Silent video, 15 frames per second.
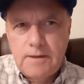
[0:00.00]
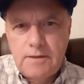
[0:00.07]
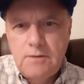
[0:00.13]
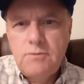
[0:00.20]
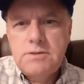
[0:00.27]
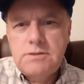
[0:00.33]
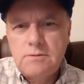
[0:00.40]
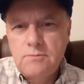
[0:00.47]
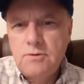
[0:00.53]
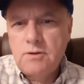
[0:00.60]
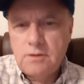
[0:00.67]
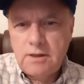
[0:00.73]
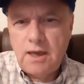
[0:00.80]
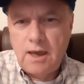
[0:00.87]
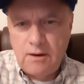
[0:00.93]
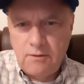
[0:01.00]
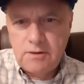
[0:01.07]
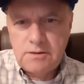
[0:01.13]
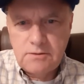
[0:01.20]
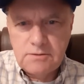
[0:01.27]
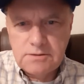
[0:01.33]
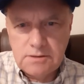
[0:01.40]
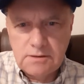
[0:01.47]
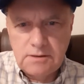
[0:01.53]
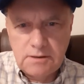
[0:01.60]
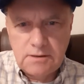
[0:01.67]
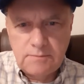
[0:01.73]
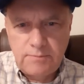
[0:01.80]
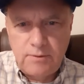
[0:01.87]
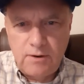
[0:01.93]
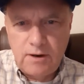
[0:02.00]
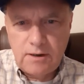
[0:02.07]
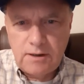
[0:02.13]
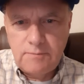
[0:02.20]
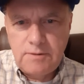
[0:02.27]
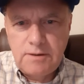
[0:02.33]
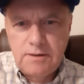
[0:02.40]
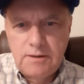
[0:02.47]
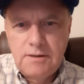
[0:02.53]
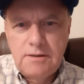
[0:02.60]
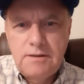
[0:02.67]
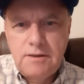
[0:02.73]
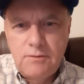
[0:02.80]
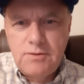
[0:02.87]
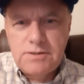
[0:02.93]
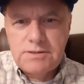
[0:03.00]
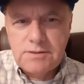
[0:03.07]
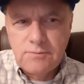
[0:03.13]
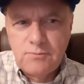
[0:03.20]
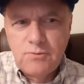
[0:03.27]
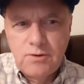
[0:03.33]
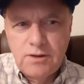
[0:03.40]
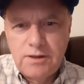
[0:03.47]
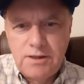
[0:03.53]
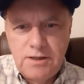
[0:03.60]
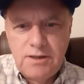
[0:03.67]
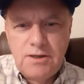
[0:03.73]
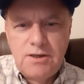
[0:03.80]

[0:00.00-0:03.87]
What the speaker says: There were some real characters in Linkin Park. I mean, there were some really,